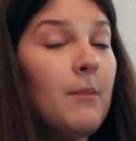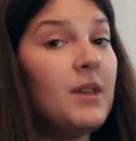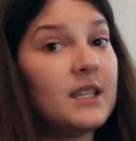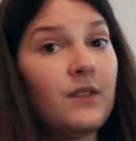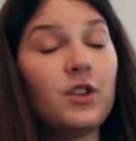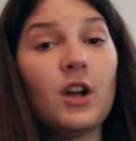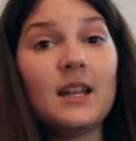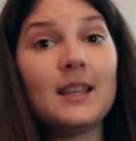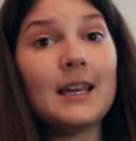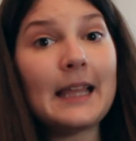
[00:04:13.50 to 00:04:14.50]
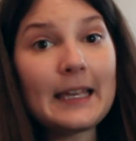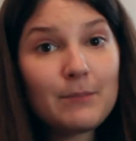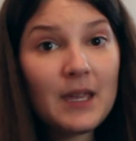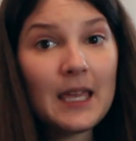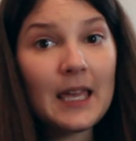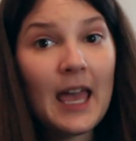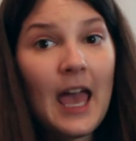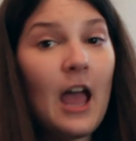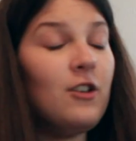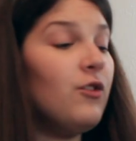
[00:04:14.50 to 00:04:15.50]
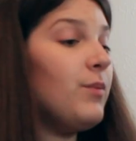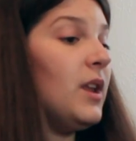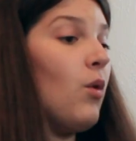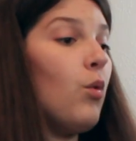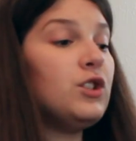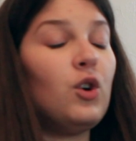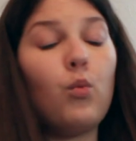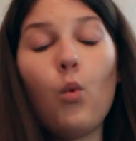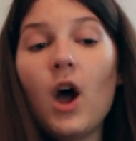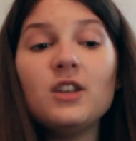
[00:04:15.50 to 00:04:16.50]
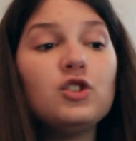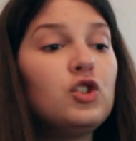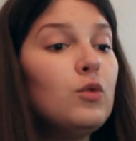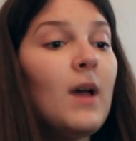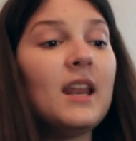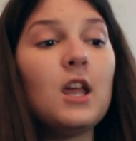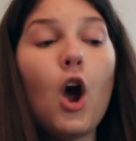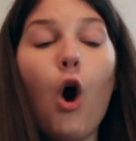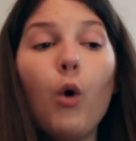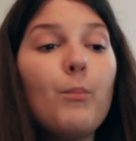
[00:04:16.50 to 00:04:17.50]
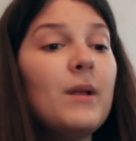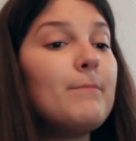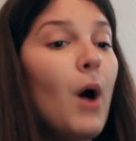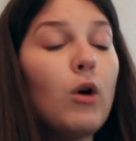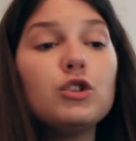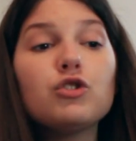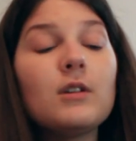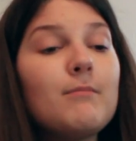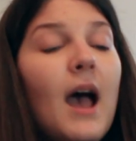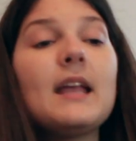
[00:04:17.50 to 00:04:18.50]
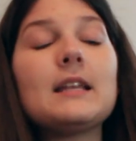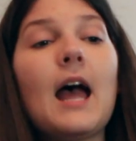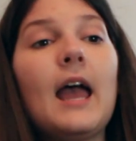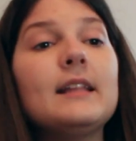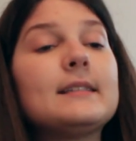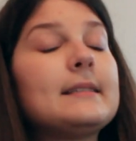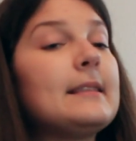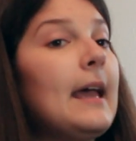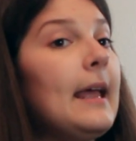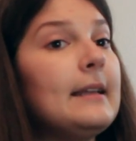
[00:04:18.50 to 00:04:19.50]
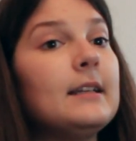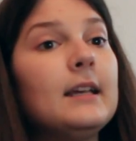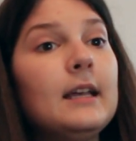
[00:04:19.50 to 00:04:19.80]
because if you're anything like me and you've been to one too many open poetry mic nights, then